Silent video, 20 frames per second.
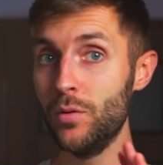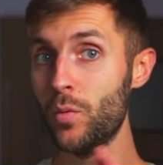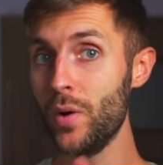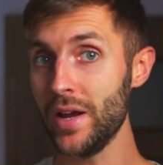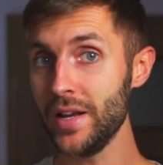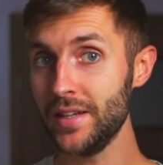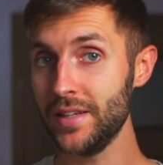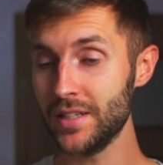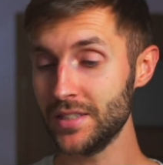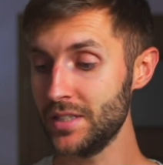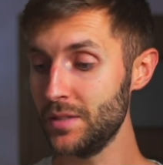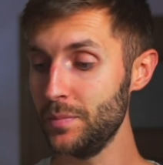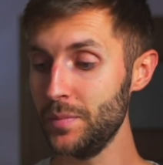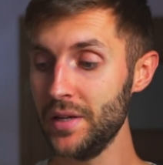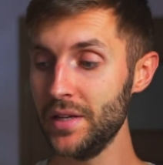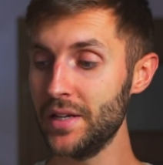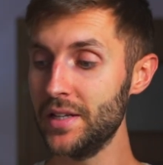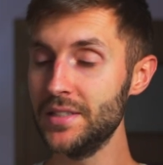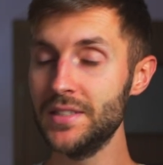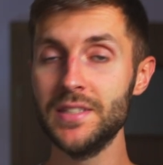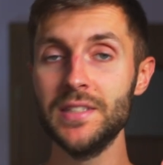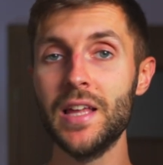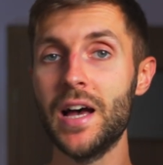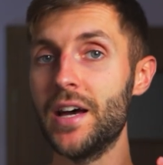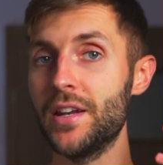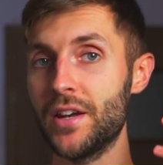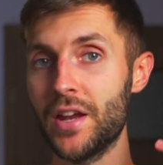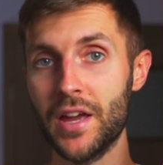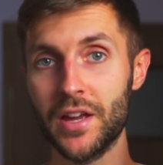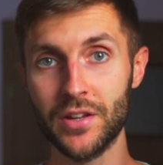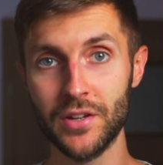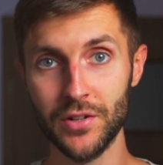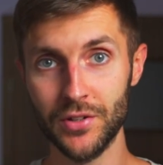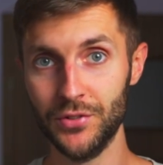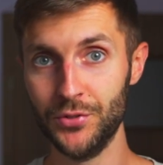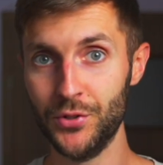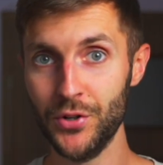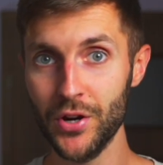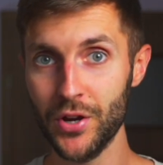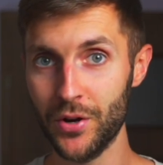weight doesn't mean it's not a good
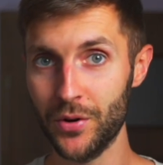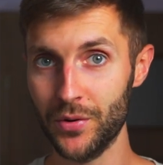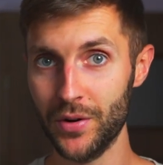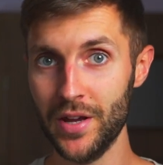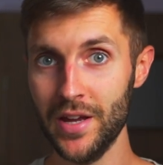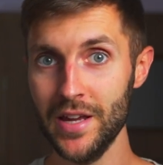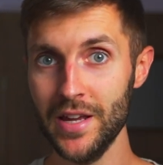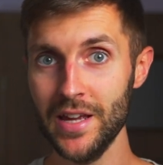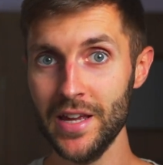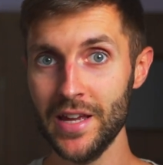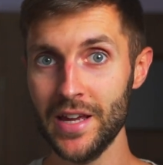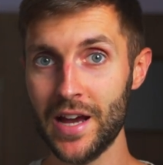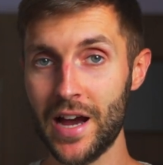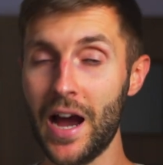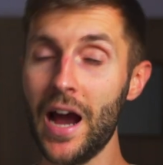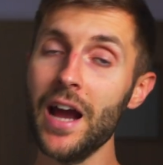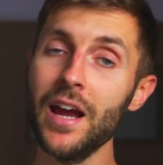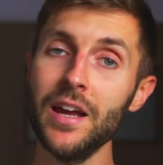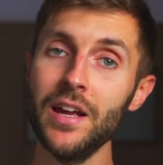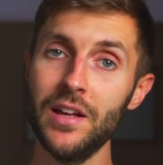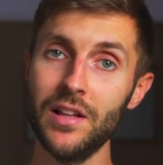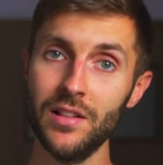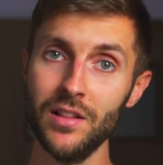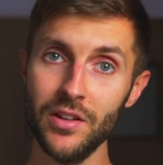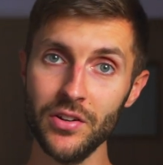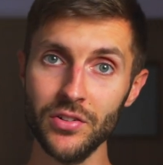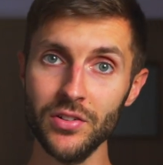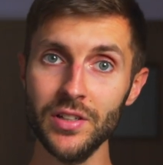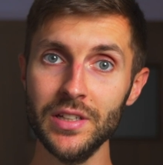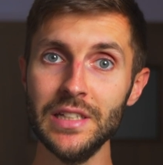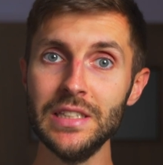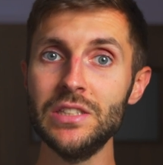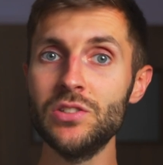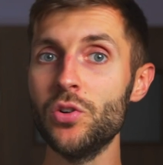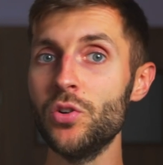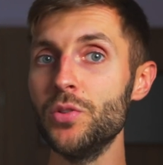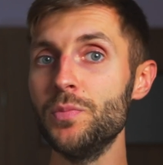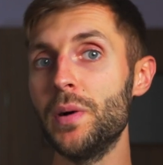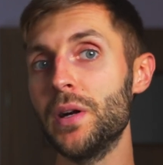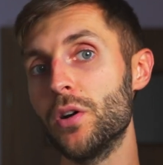drone. I literally
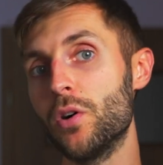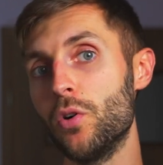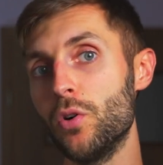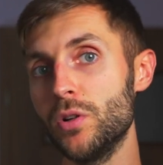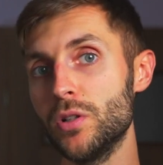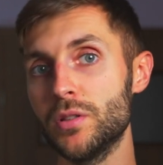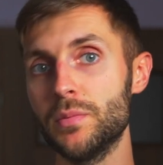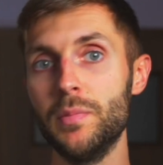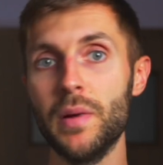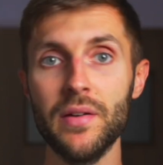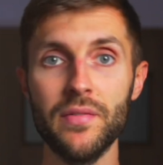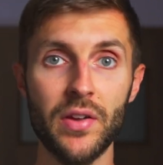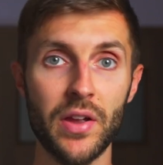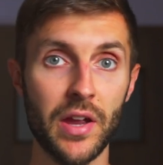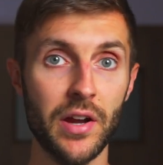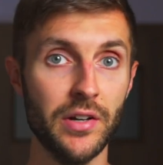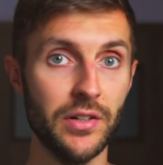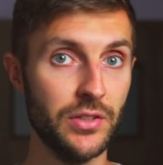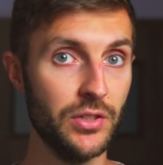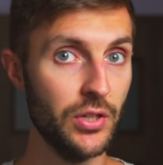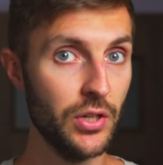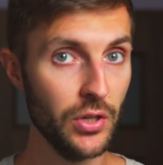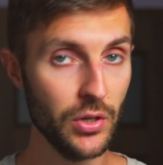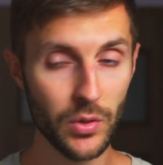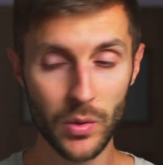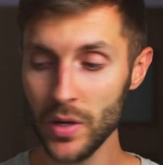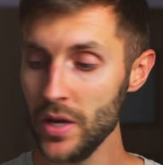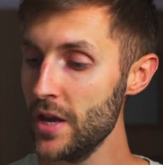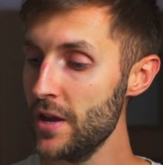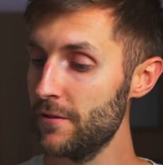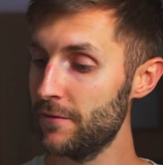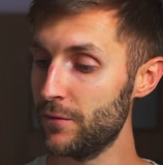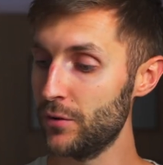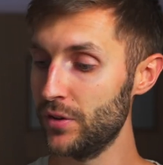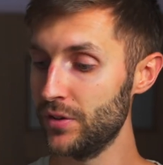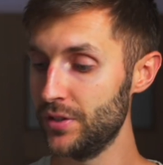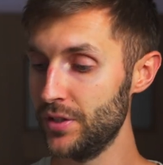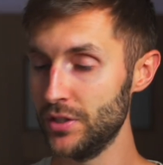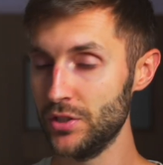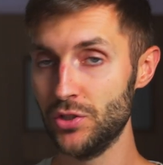sold my old Mavic Air 2 for
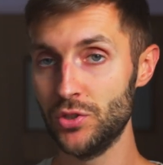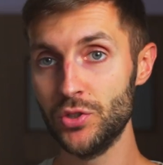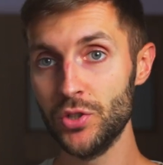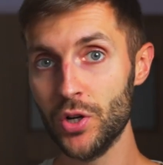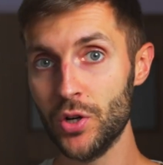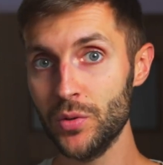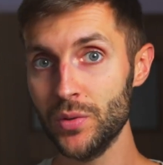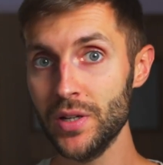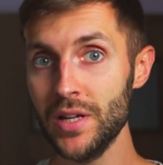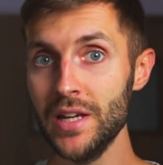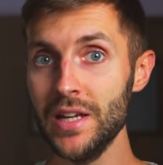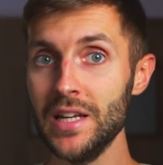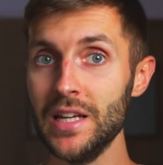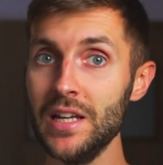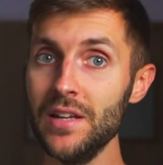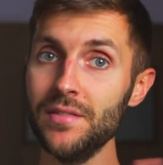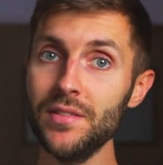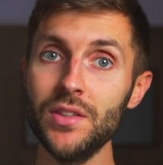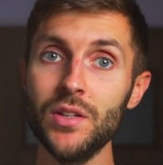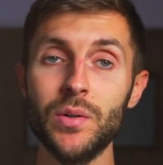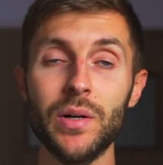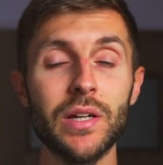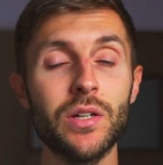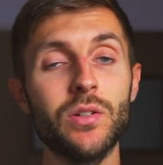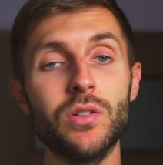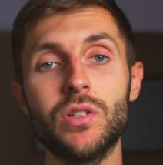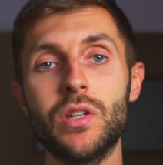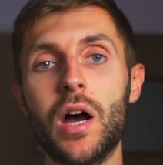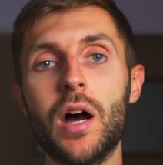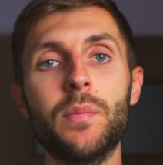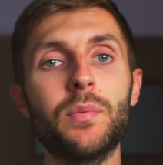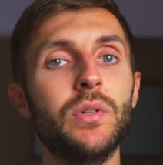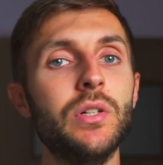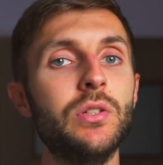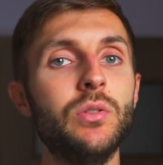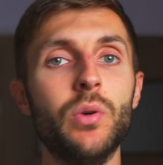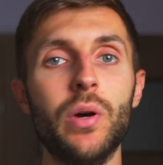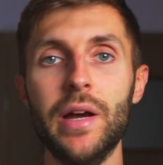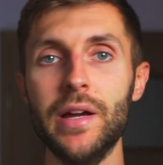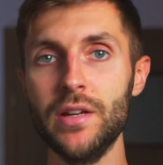this drone. Even though I could upgrade
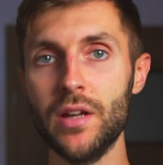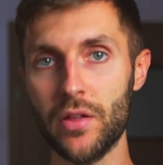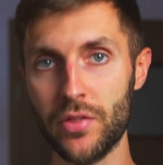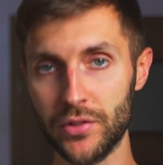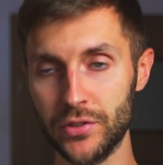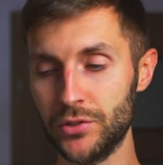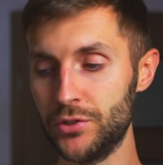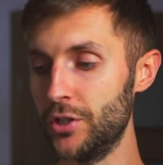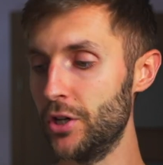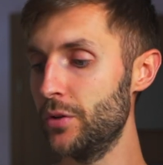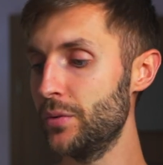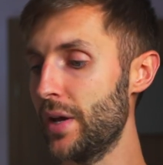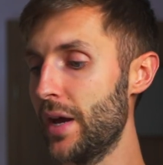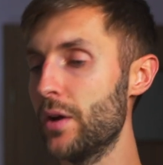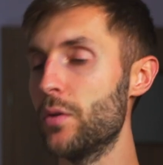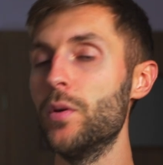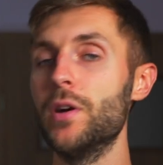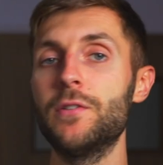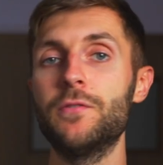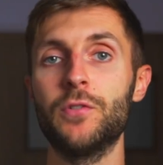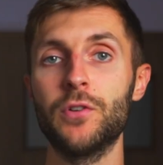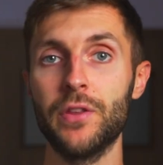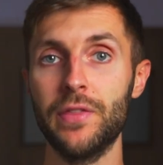to any other drone, I went for